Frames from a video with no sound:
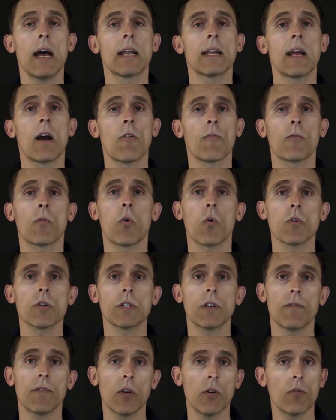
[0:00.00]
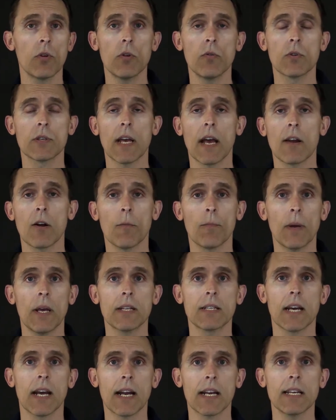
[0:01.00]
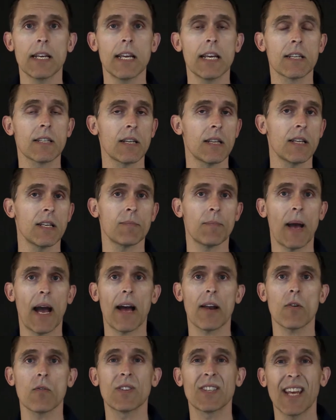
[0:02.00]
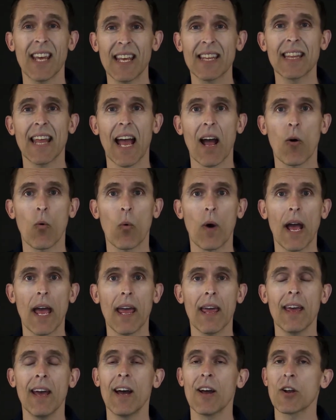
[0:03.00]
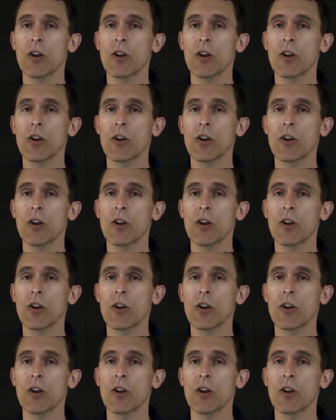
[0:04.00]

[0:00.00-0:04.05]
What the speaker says: Now, of course, if you use NLP techniques and these patterns in that way,